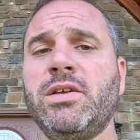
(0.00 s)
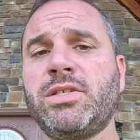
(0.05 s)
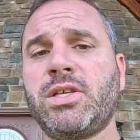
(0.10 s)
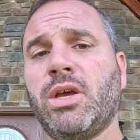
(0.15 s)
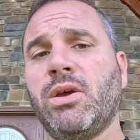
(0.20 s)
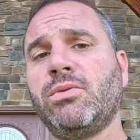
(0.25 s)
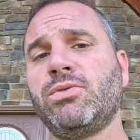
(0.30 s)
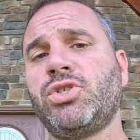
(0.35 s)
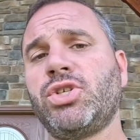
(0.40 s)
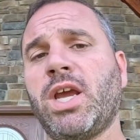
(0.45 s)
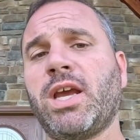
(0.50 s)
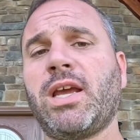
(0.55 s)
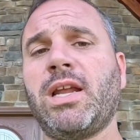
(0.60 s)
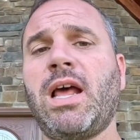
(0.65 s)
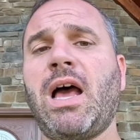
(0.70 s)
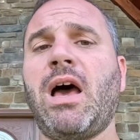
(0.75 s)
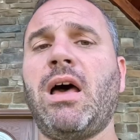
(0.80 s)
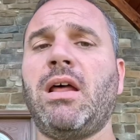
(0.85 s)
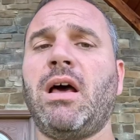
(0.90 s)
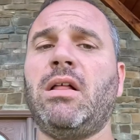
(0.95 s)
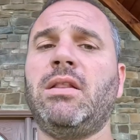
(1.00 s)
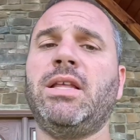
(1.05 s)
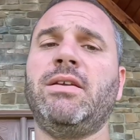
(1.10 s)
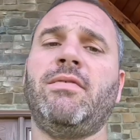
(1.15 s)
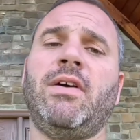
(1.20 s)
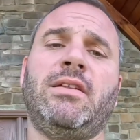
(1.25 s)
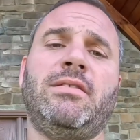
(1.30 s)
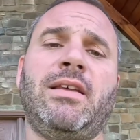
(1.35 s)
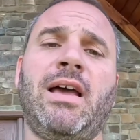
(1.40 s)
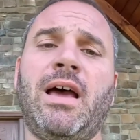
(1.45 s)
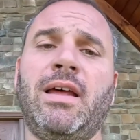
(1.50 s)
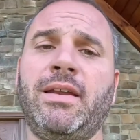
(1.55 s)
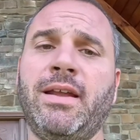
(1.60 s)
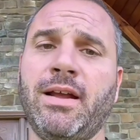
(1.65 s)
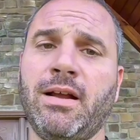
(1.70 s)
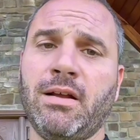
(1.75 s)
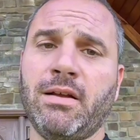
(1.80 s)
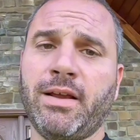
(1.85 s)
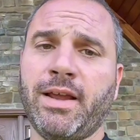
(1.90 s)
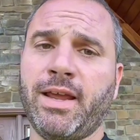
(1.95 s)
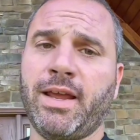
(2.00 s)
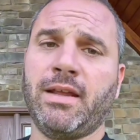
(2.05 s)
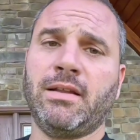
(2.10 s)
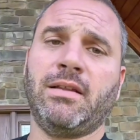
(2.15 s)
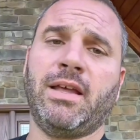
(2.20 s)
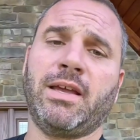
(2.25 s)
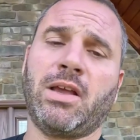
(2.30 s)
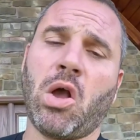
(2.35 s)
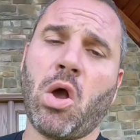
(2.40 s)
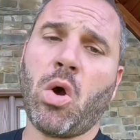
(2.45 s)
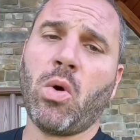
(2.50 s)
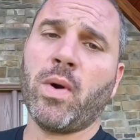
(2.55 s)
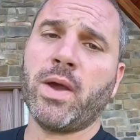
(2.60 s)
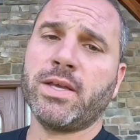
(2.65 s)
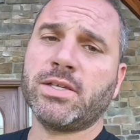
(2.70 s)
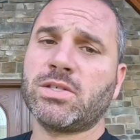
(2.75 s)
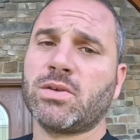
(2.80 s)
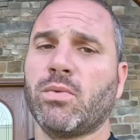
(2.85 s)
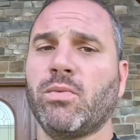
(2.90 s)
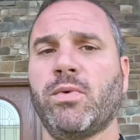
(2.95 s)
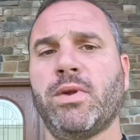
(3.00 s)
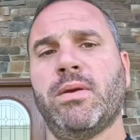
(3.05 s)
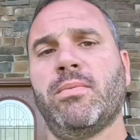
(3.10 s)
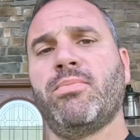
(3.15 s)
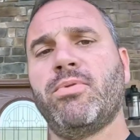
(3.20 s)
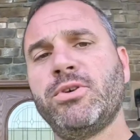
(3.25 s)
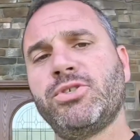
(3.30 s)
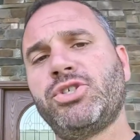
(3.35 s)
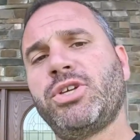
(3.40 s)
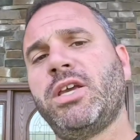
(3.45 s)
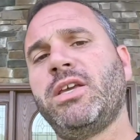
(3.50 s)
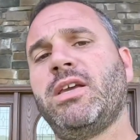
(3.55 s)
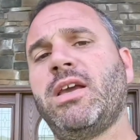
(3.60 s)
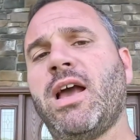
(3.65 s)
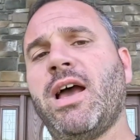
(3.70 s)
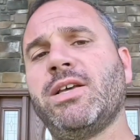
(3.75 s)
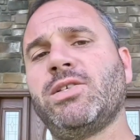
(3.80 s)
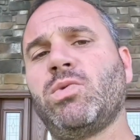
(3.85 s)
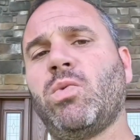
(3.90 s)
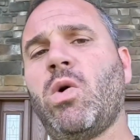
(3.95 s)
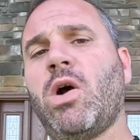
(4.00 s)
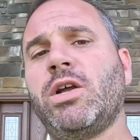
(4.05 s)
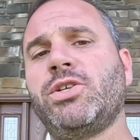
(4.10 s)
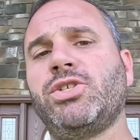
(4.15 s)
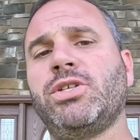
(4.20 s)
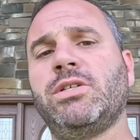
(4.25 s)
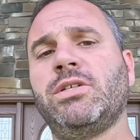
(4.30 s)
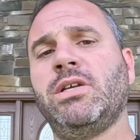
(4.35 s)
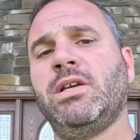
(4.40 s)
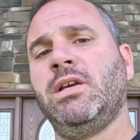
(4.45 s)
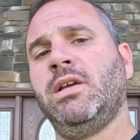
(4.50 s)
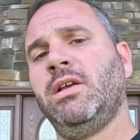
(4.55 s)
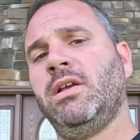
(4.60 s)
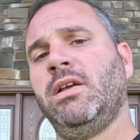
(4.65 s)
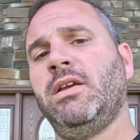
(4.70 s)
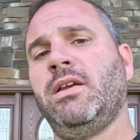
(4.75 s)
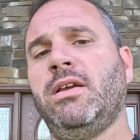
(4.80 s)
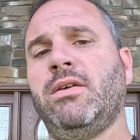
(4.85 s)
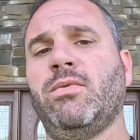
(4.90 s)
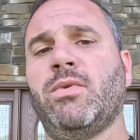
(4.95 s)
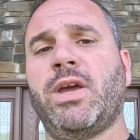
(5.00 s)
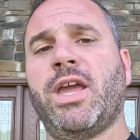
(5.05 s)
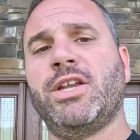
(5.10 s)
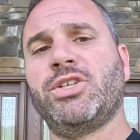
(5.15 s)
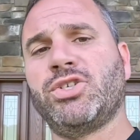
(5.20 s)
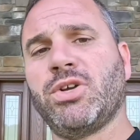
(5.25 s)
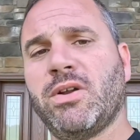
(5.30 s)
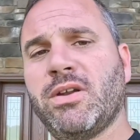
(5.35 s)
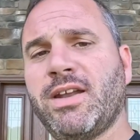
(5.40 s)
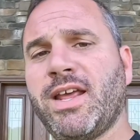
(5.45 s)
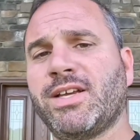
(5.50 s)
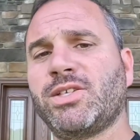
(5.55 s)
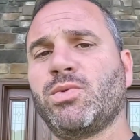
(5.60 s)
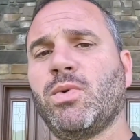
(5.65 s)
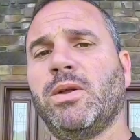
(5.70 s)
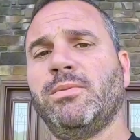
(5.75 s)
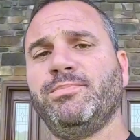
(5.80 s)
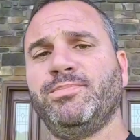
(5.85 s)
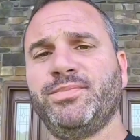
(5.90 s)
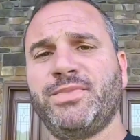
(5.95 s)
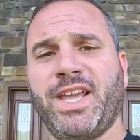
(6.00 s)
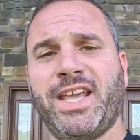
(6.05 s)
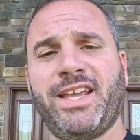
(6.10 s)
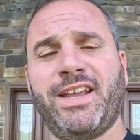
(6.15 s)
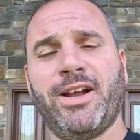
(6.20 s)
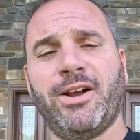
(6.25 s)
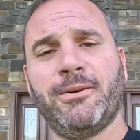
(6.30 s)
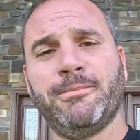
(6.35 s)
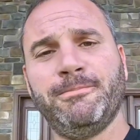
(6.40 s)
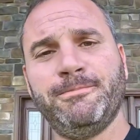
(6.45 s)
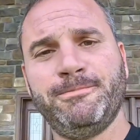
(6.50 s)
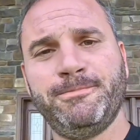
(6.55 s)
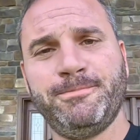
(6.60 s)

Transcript: So check it out. I'll leave that down there. And like always, we appreciate you guys watching, and we'll catch you on the next one. Take care.